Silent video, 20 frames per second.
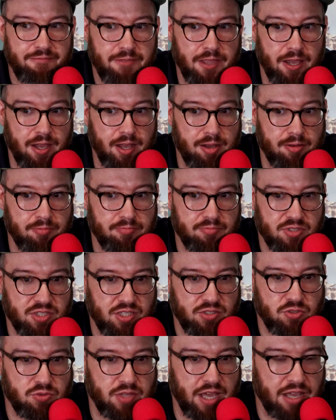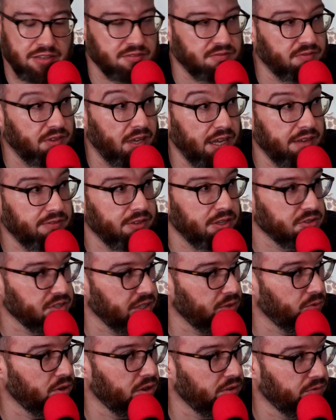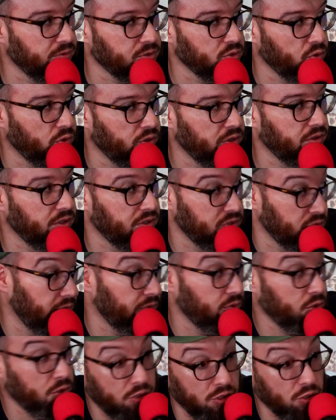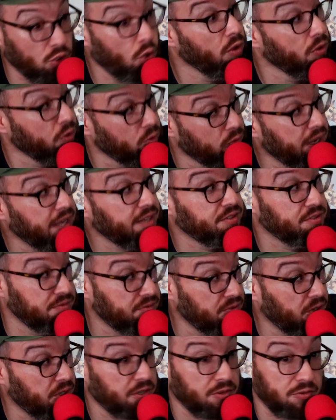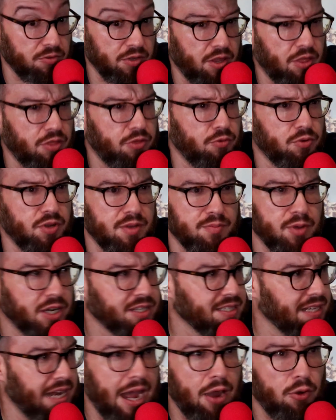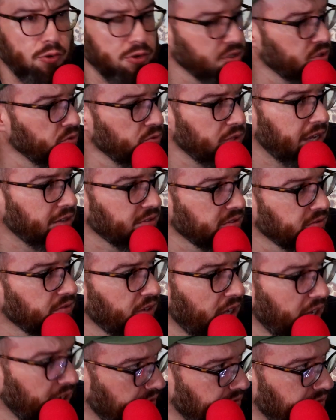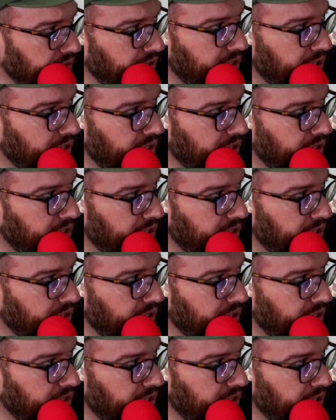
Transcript: It was like 2005. That was like one of the first. So you could go on the rigs and fucking earn like $30 an hour in 2005.